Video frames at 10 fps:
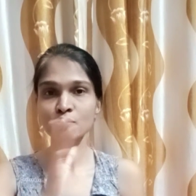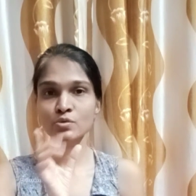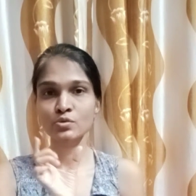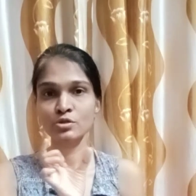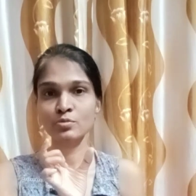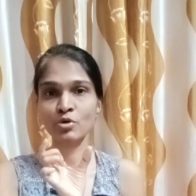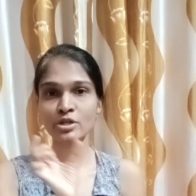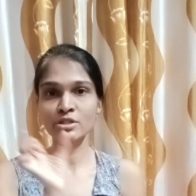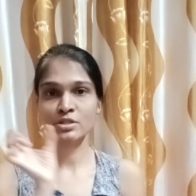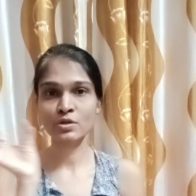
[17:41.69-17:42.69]
So nodal
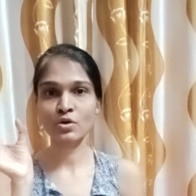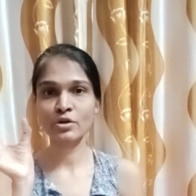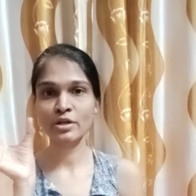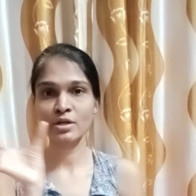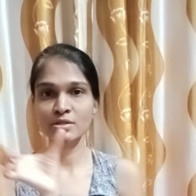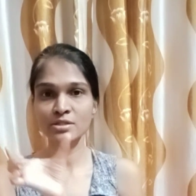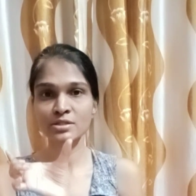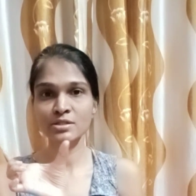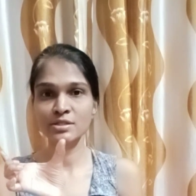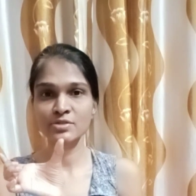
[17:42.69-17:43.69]
point and the cornea
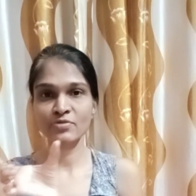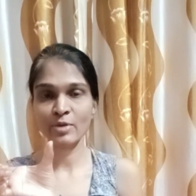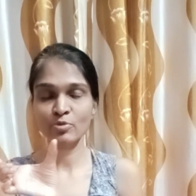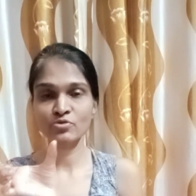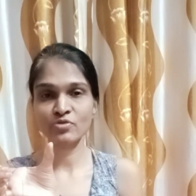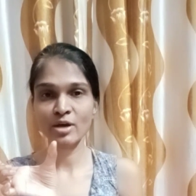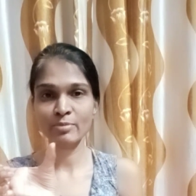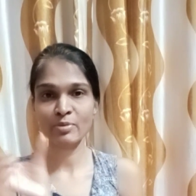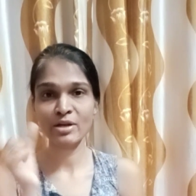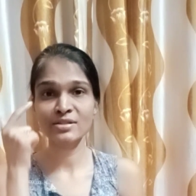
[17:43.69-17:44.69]
distance is 5.5
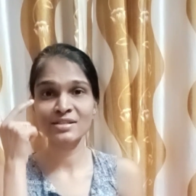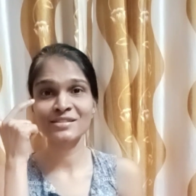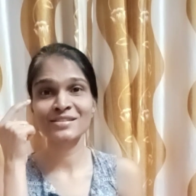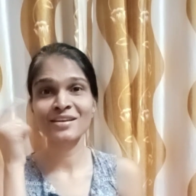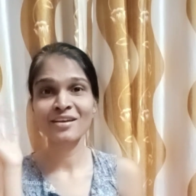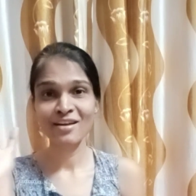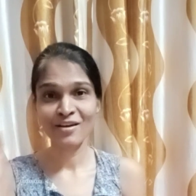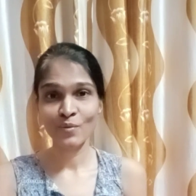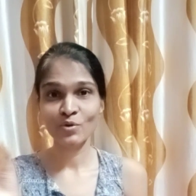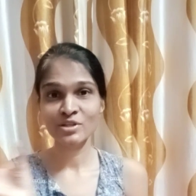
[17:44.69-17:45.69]
mm, and this,
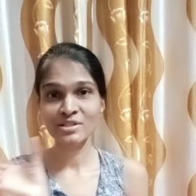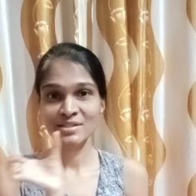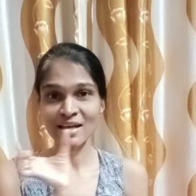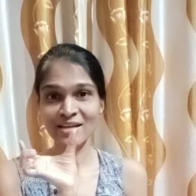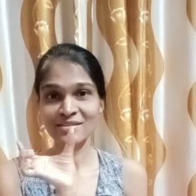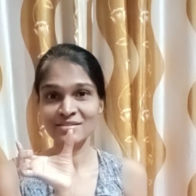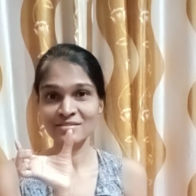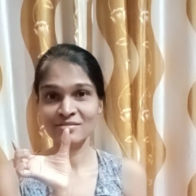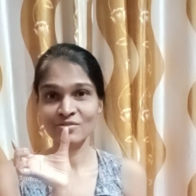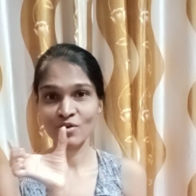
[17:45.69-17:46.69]
what is that
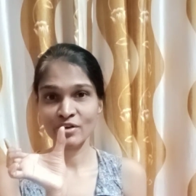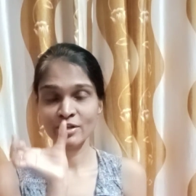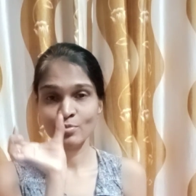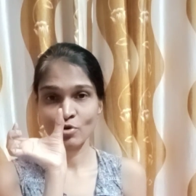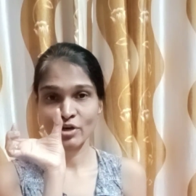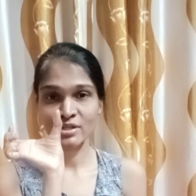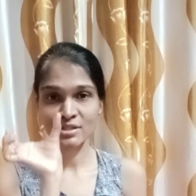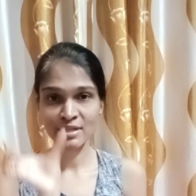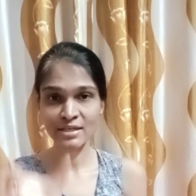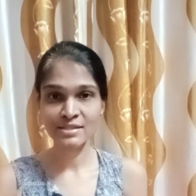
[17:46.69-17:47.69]
corneal
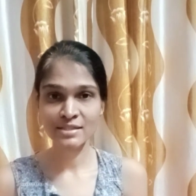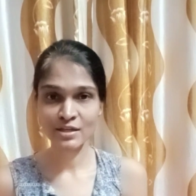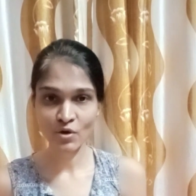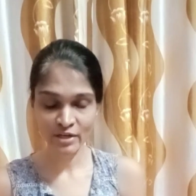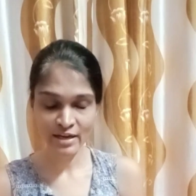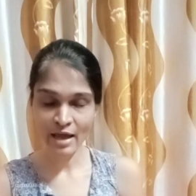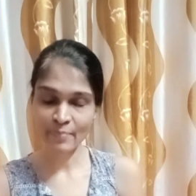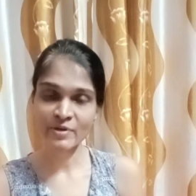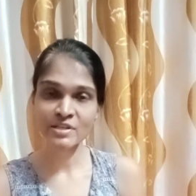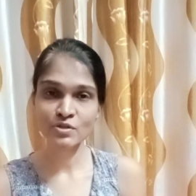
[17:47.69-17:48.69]
point? That is the corneal
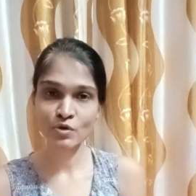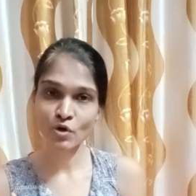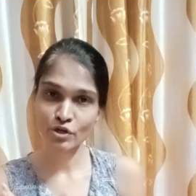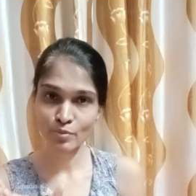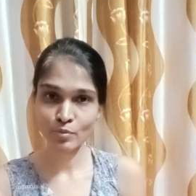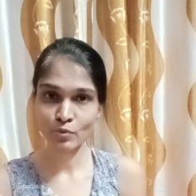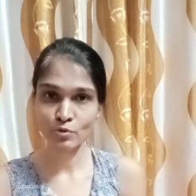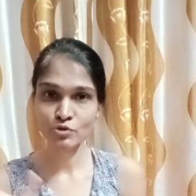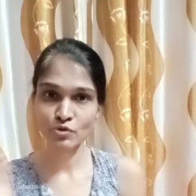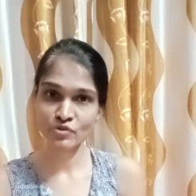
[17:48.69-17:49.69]
apex or corneal pole
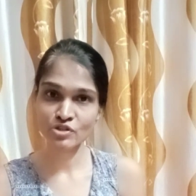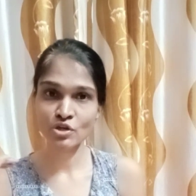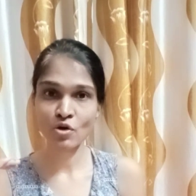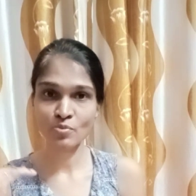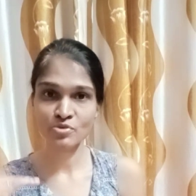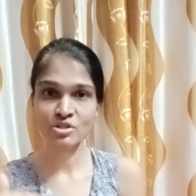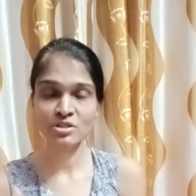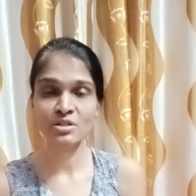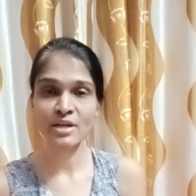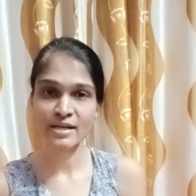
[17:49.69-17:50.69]
through which the
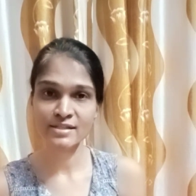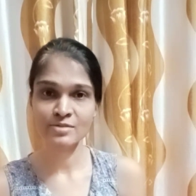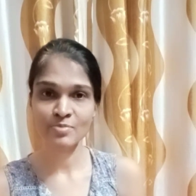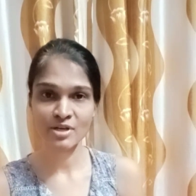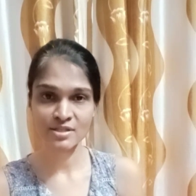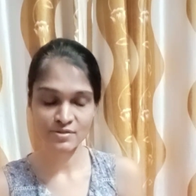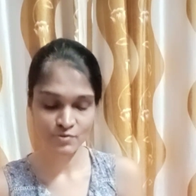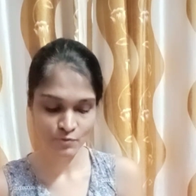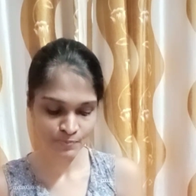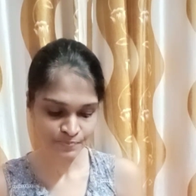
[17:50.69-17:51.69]
optical axis passes through.